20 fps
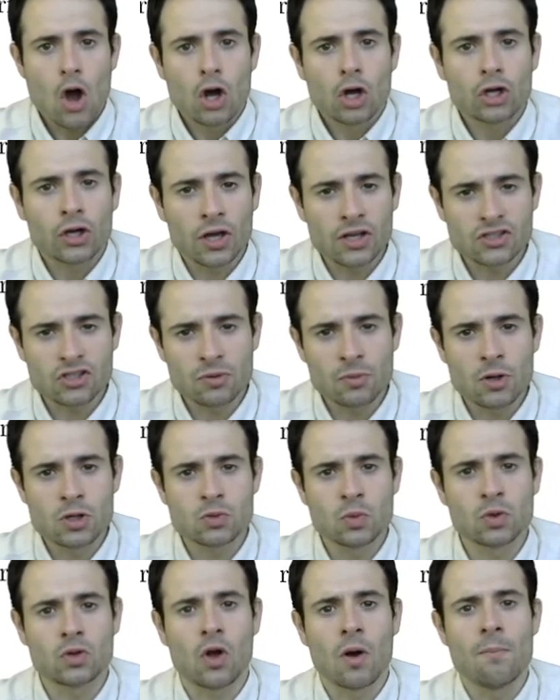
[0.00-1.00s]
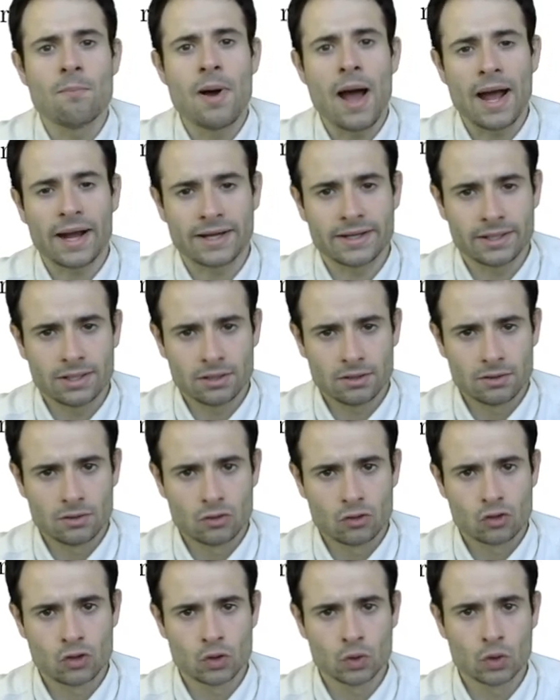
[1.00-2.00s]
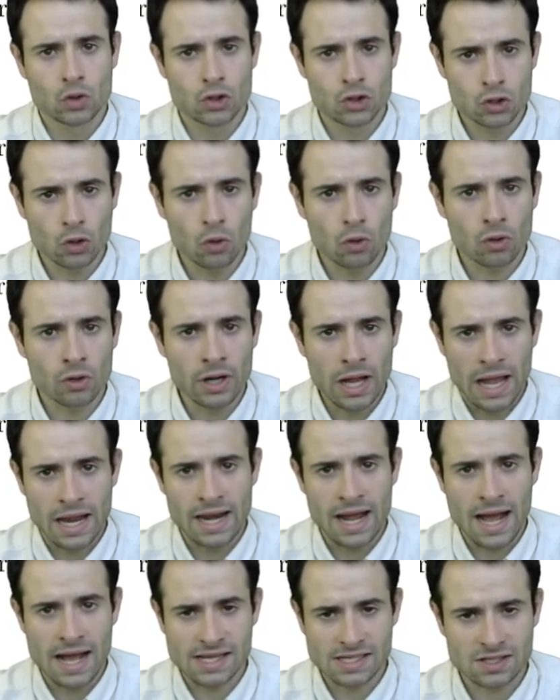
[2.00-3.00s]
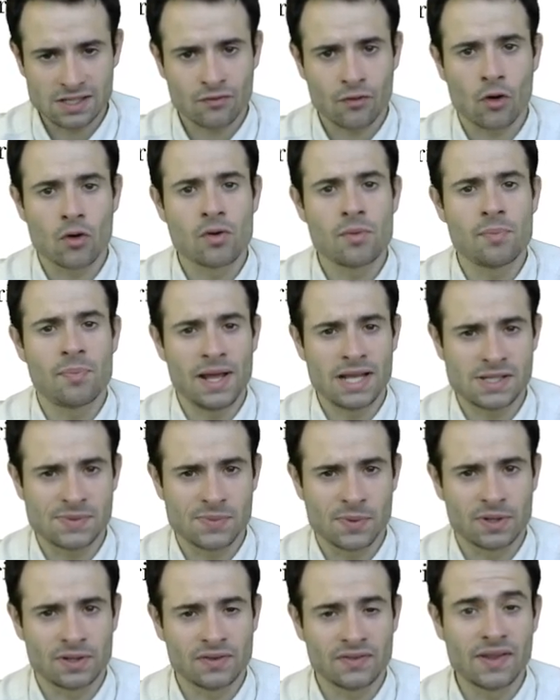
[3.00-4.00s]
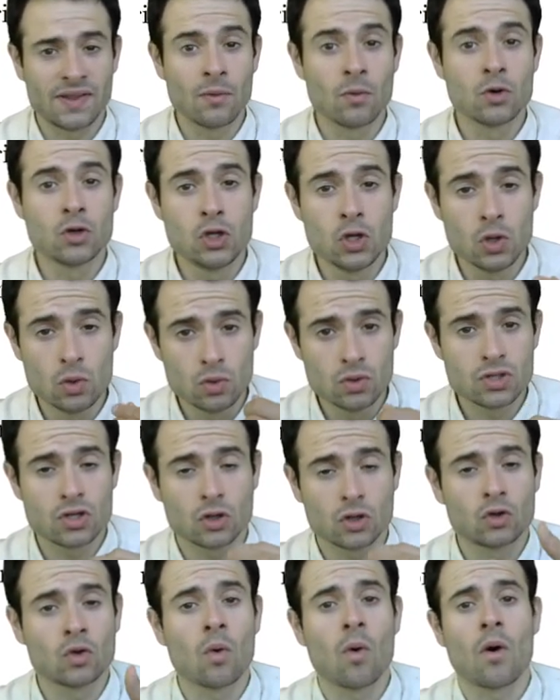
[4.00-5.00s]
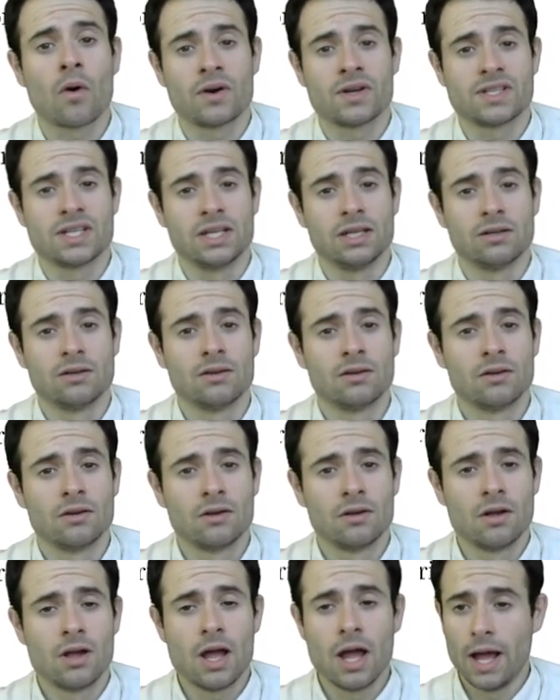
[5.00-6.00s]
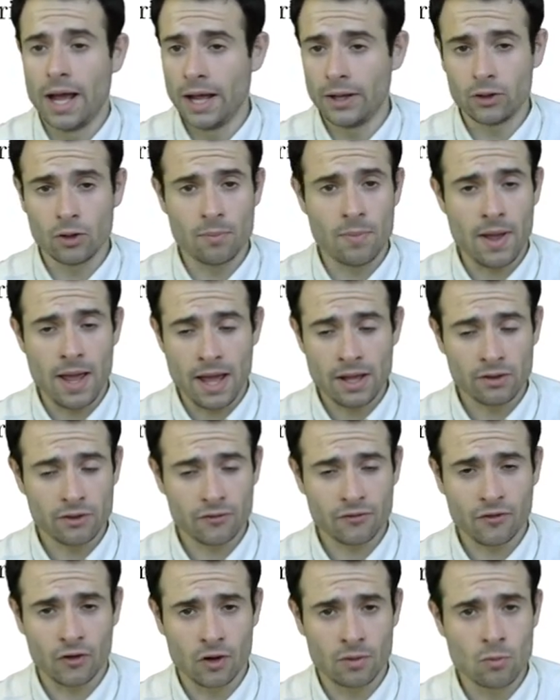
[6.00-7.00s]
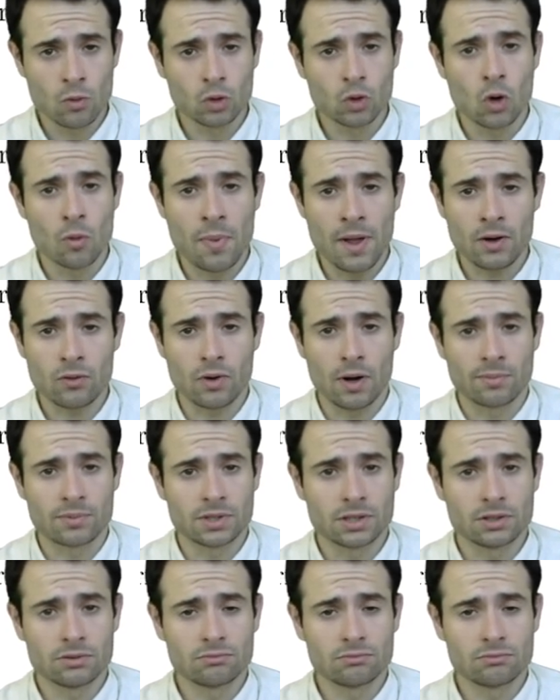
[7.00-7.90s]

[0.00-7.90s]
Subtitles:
customers would come back to the store and ask for a replacement. They would use the warranty, and the firm would go bankrupt.